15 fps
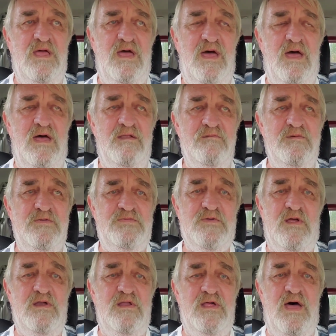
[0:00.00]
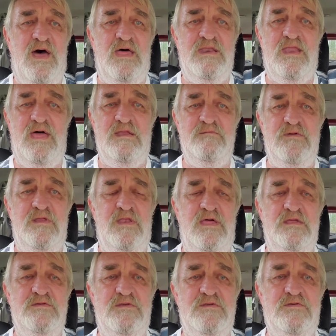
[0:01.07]
and we started an online
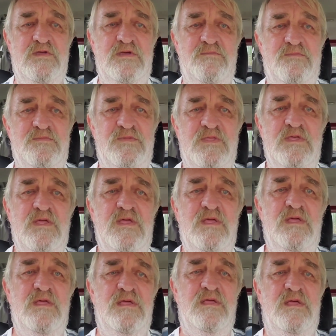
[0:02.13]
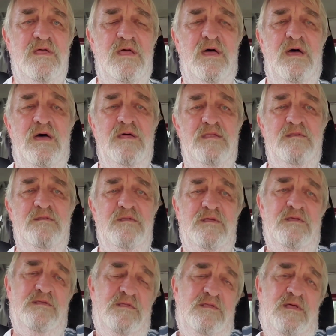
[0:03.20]
relationship. And
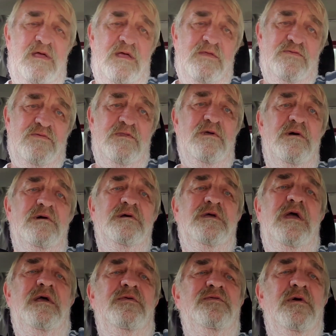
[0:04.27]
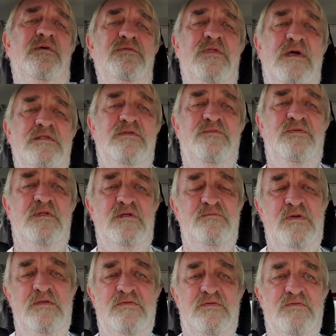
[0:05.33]
I said, okay, sounds like the
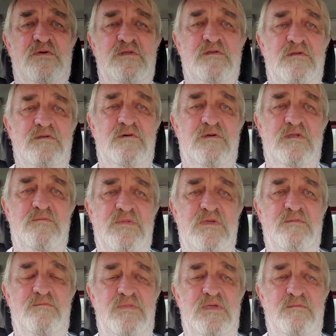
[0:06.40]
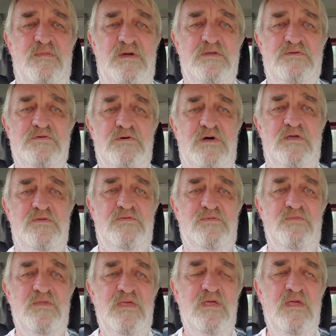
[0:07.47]
Philippines is going to be my
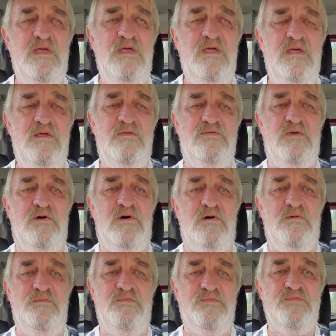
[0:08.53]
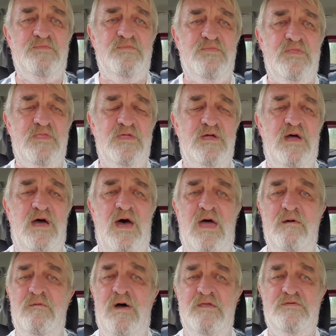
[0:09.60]
choice. So
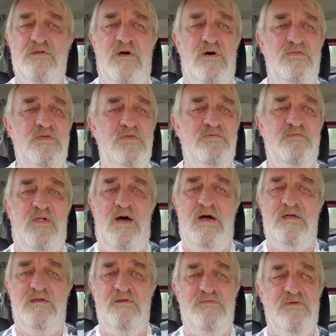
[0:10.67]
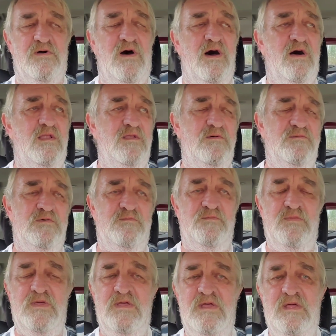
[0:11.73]
I watched all these vloggers, all of
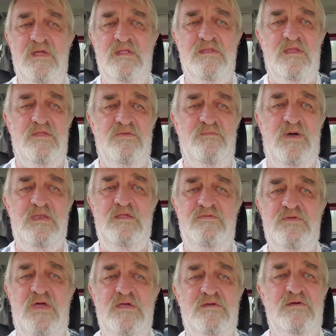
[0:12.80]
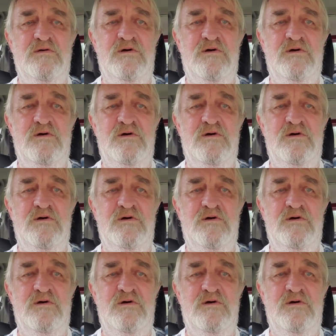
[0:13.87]
them, as many as I